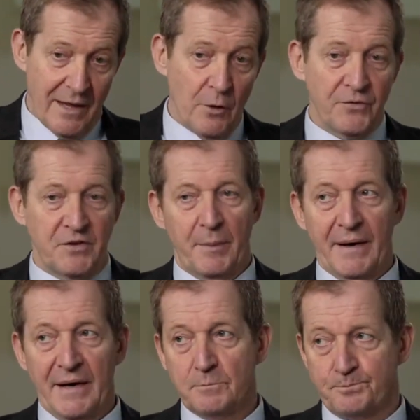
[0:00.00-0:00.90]
health
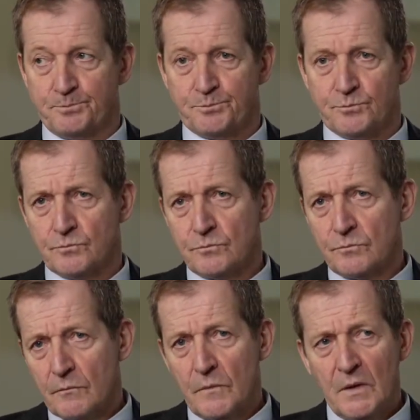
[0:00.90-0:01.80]
debate,
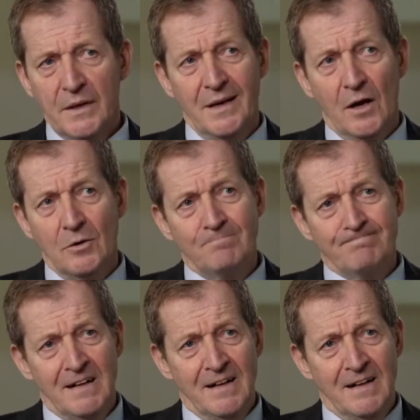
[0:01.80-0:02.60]
I'll